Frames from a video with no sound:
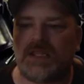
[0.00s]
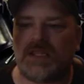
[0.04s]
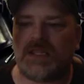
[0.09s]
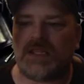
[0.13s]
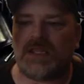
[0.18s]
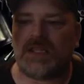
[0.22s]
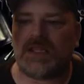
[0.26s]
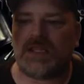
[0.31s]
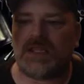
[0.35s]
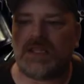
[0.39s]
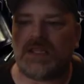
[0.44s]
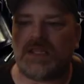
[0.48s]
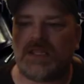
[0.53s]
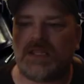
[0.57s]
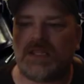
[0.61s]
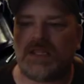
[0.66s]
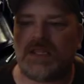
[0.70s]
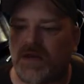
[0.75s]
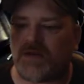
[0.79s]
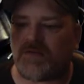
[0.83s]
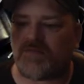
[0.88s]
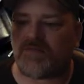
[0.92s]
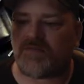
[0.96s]
a friend
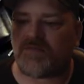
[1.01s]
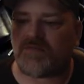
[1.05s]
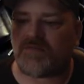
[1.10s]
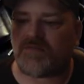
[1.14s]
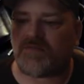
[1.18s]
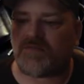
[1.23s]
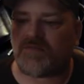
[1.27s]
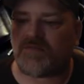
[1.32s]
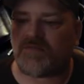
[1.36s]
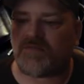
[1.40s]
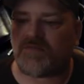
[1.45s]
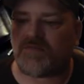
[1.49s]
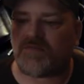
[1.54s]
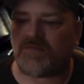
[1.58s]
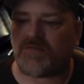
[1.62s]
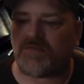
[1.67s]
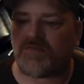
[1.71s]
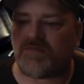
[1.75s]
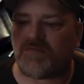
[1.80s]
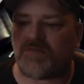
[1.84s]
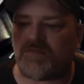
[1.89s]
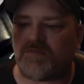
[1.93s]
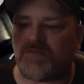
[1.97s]
about a fundraiser that
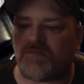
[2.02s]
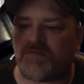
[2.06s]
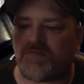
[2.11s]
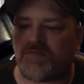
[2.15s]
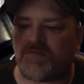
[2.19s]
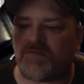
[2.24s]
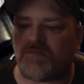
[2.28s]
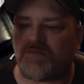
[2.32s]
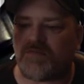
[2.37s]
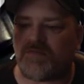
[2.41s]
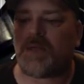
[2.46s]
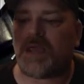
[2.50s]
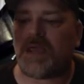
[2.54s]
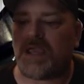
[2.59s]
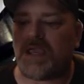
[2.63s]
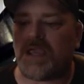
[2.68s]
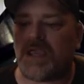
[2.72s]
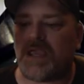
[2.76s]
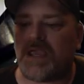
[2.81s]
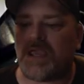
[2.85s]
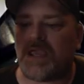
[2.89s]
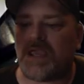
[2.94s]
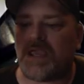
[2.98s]
they got coming up, hey,
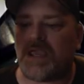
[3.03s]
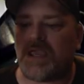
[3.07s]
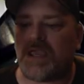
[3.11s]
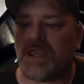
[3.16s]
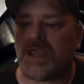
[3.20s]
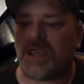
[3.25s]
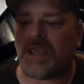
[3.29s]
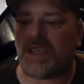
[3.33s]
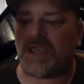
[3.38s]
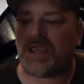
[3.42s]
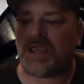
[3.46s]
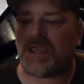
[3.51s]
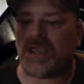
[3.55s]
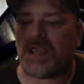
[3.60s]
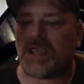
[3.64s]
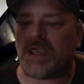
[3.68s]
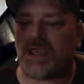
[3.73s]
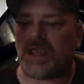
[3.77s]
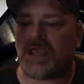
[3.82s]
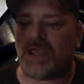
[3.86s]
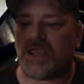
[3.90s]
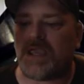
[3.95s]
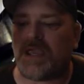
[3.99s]
tell us about your
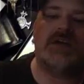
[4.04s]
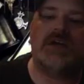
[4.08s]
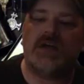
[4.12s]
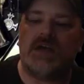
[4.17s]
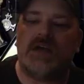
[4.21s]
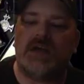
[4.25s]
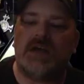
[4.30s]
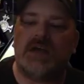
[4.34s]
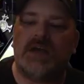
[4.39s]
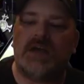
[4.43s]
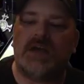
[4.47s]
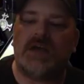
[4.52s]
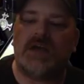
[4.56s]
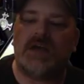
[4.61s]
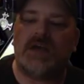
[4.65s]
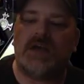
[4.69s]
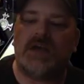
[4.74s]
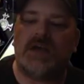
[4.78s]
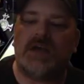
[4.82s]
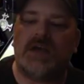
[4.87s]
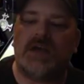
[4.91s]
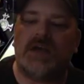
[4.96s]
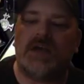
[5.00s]
fundraiser,
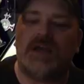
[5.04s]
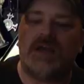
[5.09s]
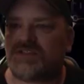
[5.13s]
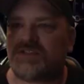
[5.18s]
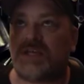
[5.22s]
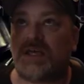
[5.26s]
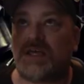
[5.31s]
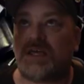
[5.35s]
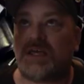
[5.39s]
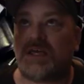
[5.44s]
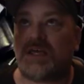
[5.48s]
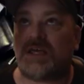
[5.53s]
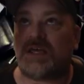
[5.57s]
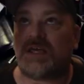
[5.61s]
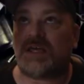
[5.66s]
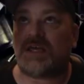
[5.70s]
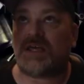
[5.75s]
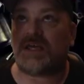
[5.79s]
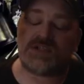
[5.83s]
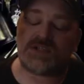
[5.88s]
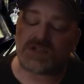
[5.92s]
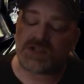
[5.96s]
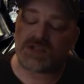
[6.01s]
and send them a
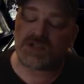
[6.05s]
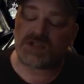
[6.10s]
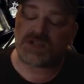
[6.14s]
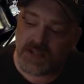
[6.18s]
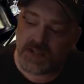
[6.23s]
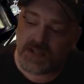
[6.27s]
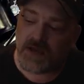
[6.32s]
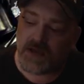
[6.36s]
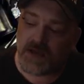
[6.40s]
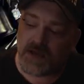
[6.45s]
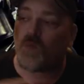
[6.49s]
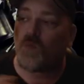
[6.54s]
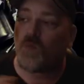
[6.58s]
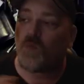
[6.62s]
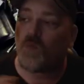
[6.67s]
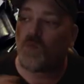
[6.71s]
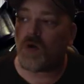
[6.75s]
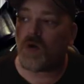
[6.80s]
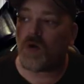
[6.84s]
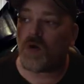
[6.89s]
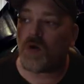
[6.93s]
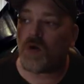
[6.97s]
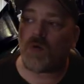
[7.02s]
message that
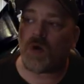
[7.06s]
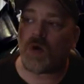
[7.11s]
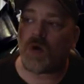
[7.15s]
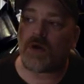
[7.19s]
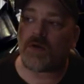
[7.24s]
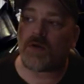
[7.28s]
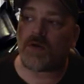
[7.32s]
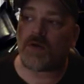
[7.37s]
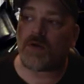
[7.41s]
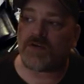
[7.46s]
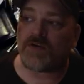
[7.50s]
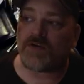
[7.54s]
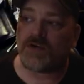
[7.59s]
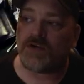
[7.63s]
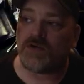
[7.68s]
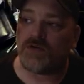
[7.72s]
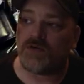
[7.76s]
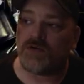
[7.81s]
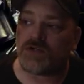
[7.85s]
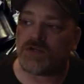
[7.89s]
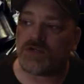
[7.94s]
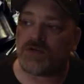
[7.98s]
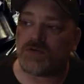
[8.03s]
won't go out over
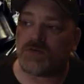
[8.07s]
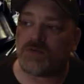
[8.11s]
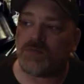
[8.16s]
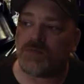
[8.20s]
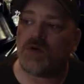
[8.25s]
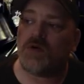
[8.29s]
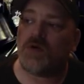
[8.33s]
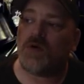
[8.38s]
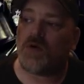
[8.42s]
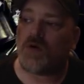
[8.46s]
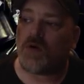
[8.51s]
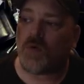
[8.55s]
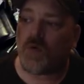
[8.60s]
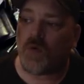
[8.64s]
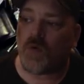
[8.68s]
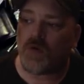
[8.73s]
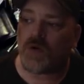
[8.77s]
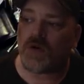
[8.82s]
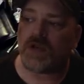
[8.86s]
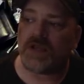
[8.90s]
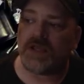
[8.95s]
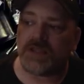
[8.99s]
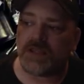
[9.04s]
YouTube
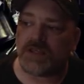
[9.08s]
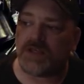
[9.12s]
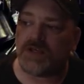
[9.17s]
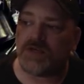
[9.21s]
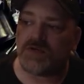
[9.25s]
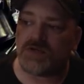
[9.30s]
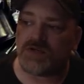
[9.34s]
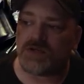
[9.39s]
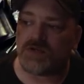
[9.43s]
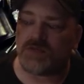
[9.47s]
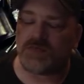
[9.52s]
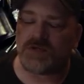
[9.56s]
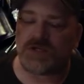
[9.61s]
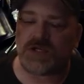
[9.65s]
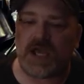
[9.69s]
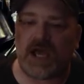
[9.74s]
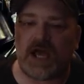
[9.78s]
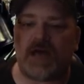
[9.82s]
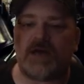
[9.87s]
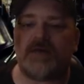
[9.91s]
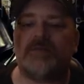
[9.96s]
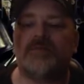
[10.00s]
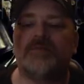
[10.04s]
or in the YouTube
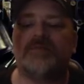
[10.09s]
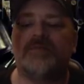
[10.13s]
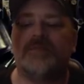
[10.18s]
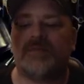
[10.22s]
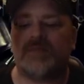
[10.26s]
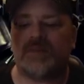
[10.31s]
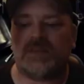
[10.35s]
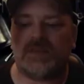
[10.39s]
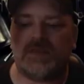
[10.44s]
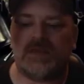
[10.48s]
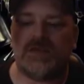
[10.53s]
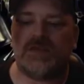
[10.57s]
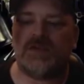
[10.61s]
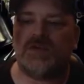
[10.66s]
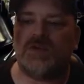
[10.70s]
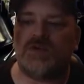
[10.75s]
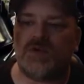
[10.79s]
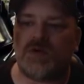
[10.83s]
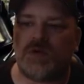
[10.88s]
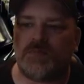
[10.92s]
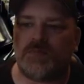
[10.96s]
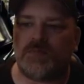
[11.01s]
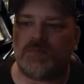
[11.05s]
chat, you
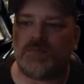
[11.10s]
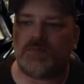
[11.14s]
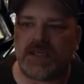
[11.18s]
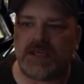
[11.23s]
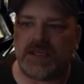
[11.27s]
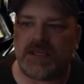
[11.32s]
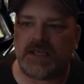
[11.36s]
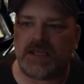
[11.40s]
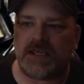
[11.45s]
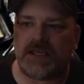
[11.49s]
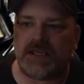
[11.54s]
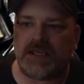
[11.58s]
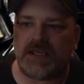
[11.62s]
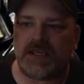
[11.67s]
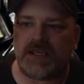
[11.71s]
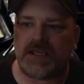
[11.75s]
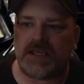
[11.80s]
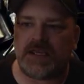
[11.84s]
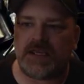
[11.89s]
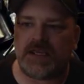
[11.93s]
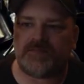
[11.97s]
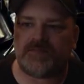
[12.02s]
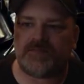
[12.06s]
can put it here,
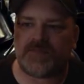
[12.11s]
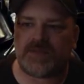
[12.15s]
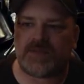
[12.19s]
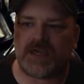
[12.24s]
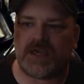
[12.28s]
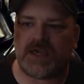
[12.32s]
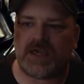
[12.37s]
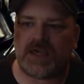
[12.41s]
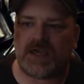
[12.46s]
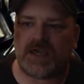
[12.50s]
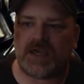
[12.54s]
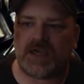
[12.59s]
okay?